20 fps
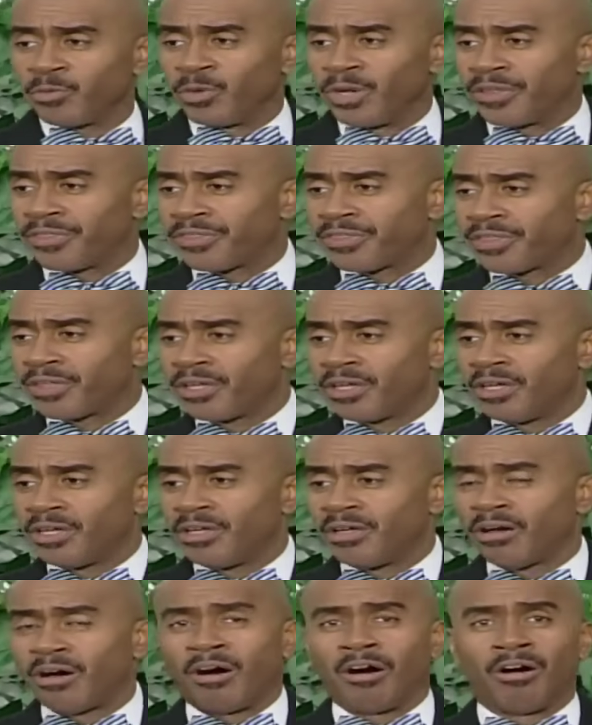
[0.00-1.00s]
with
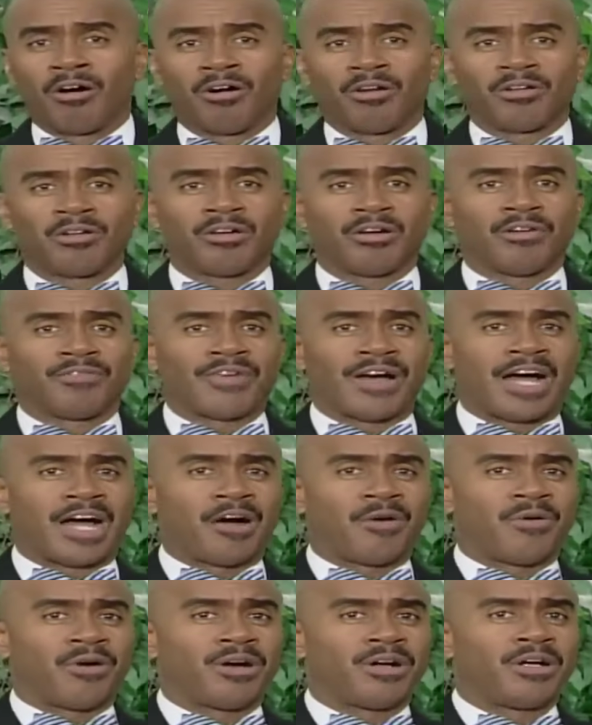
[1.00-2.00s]
all of
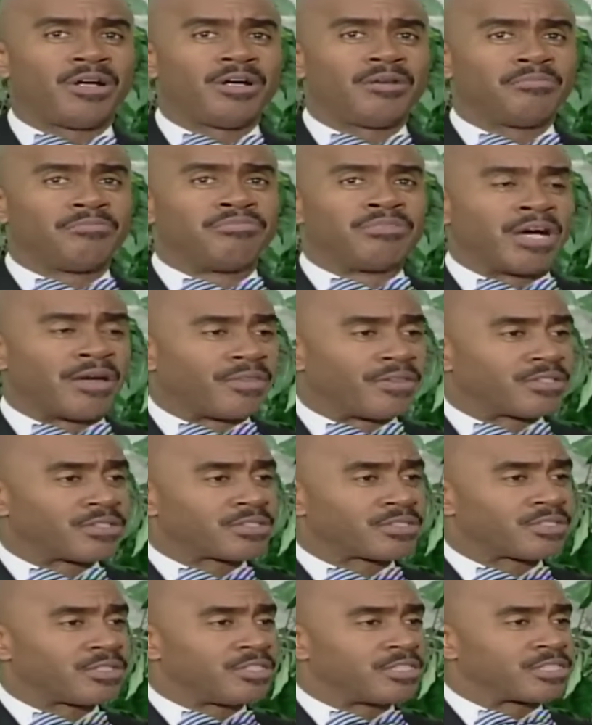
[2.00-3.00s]
our
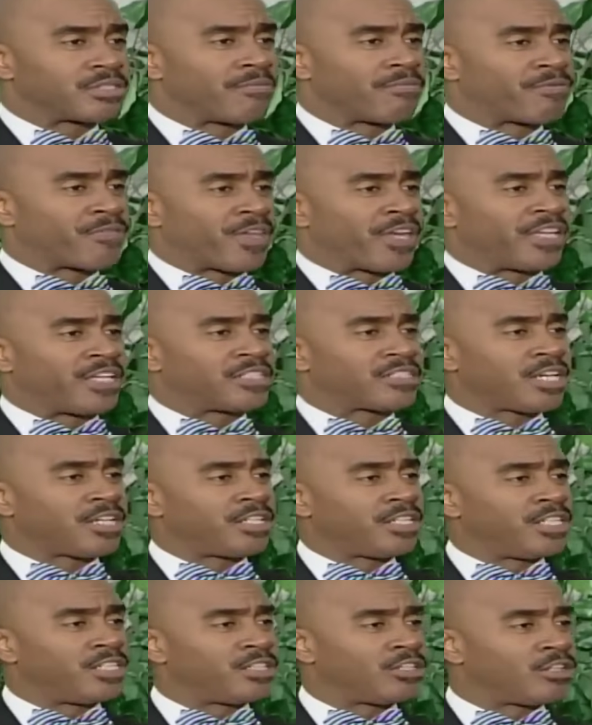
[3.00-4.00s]
brothers. There's some things
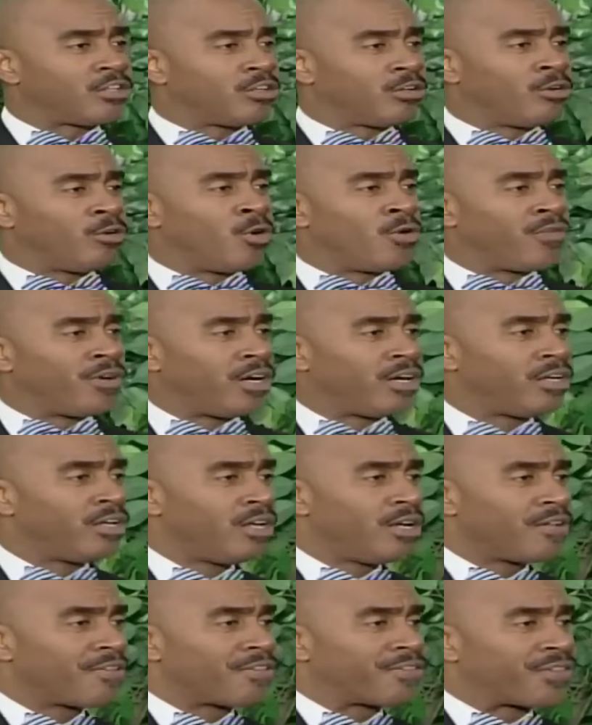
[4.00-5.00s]
I need to go over,
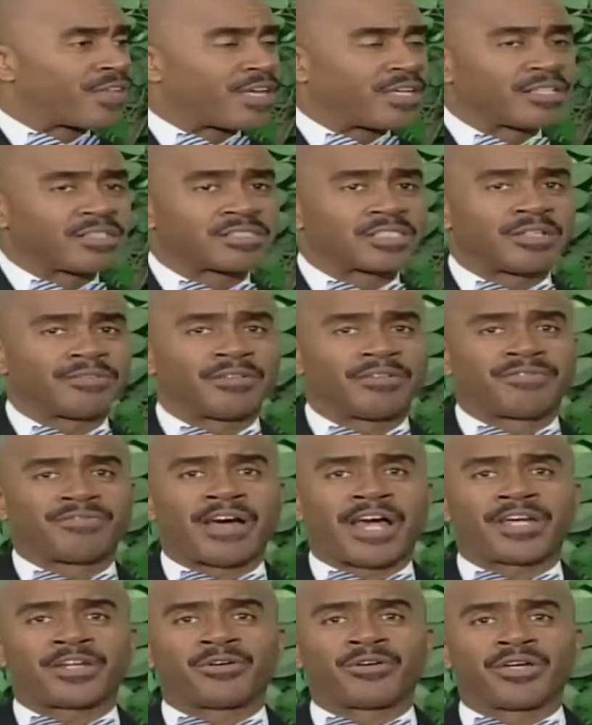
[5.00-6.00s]
things of a
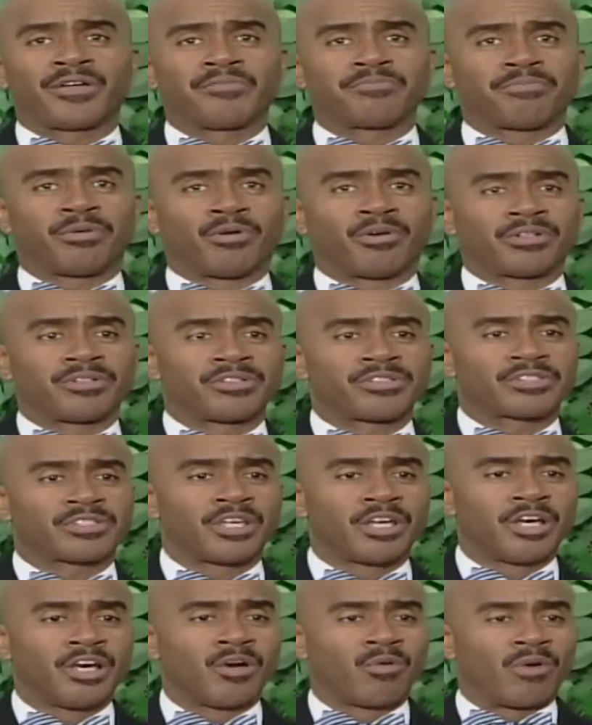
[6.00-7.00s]
vital
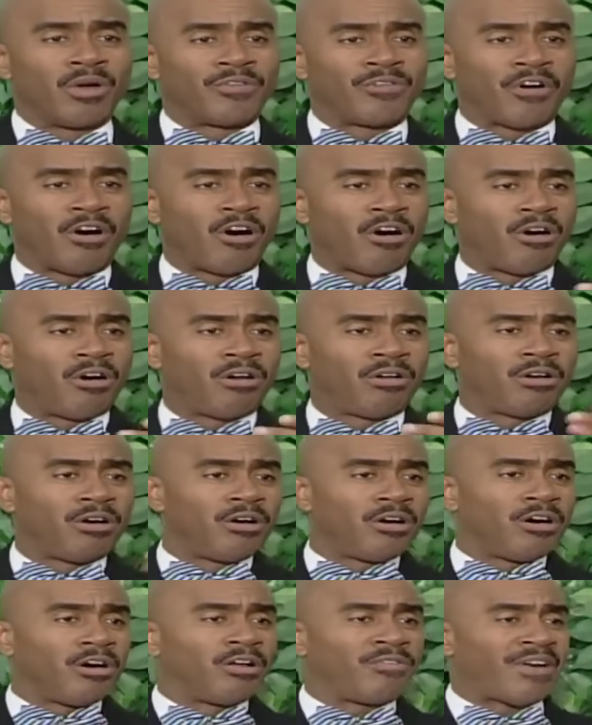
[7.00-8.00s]
importance with
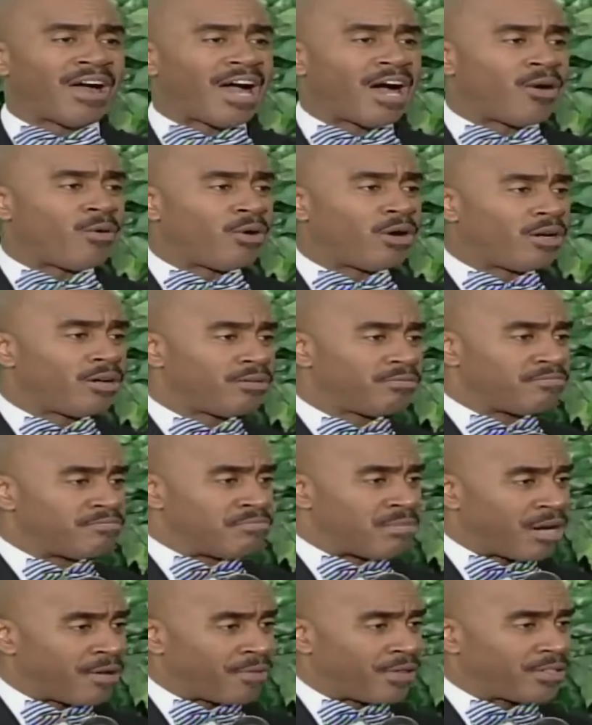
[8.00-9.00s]
all of our
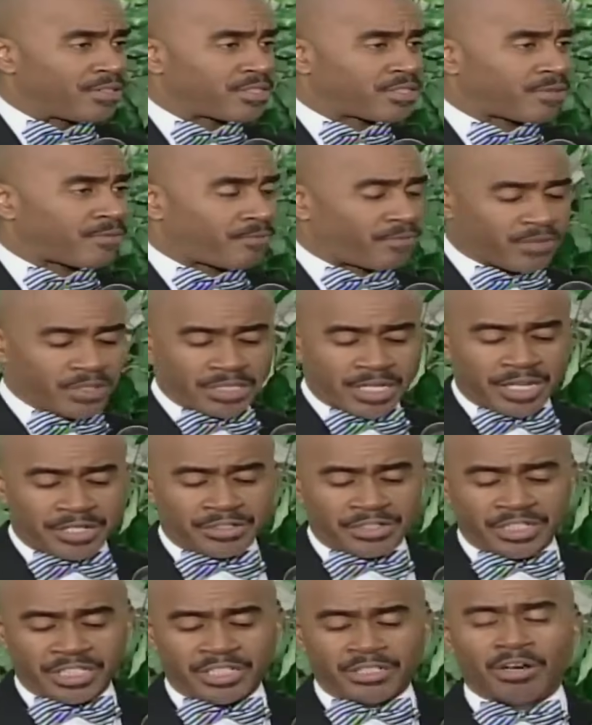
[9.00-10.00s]
mothers. And
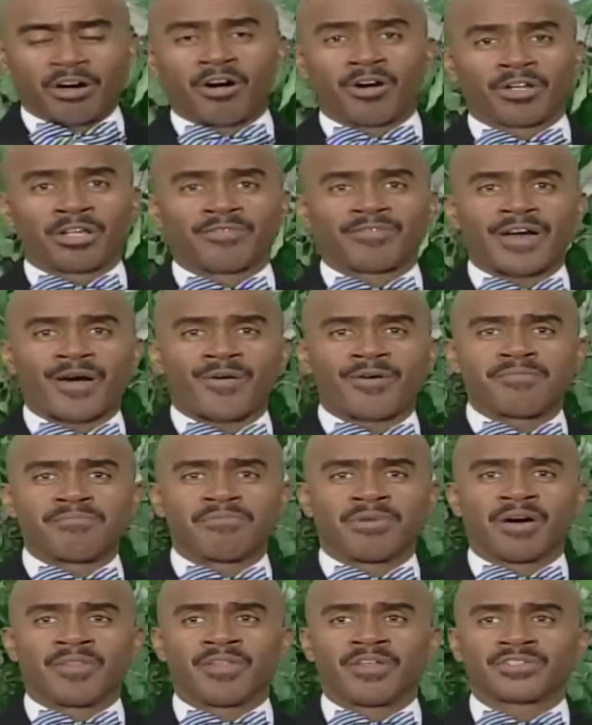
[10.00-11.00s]
I need all of our
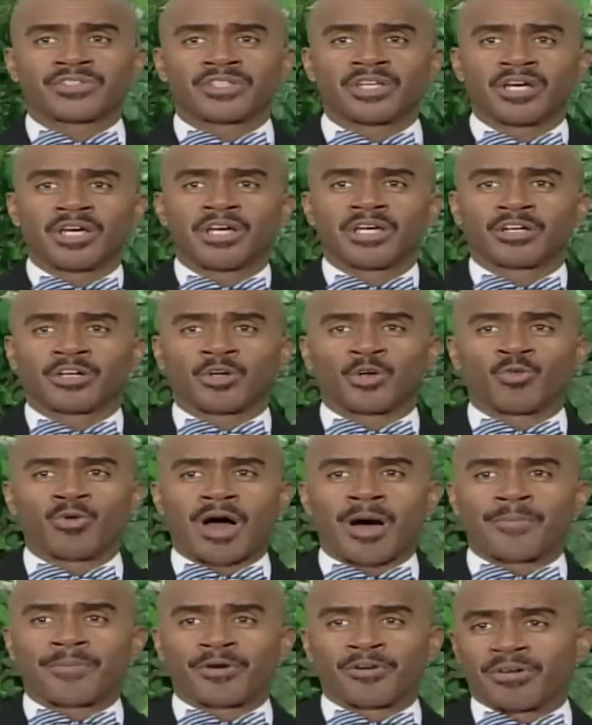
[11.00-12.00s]
mothers'
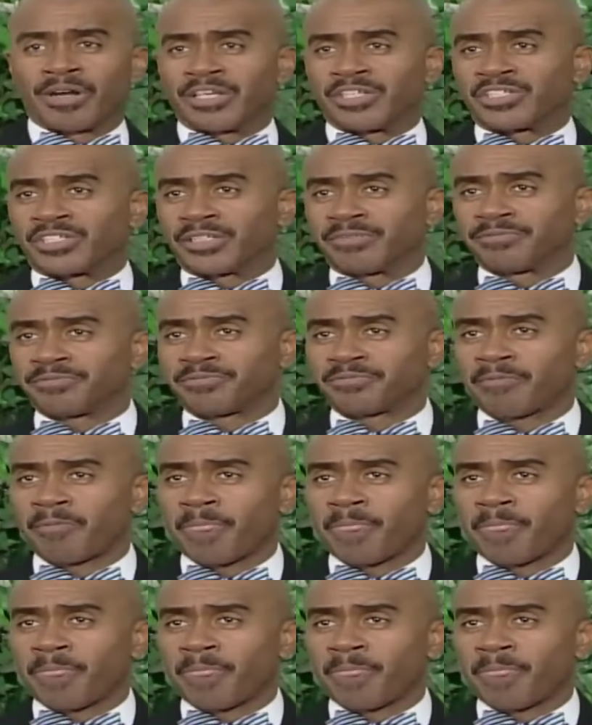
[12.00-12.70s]
cooperation.